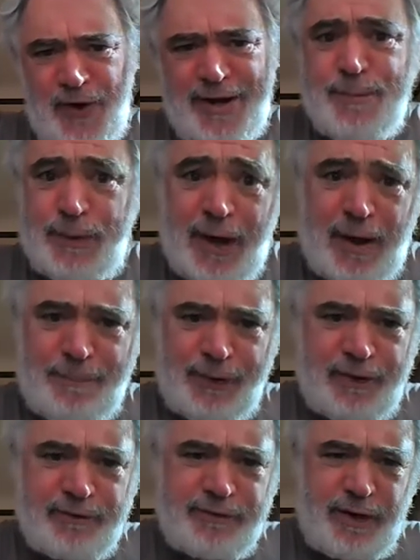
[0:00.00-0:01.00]
fighting
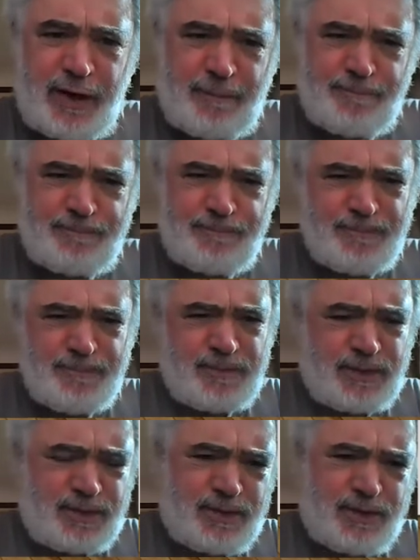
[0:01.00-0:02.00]
monopolies. Um,
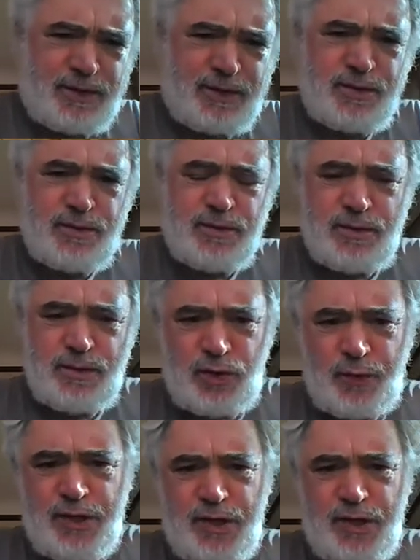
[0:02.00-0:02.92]
you know,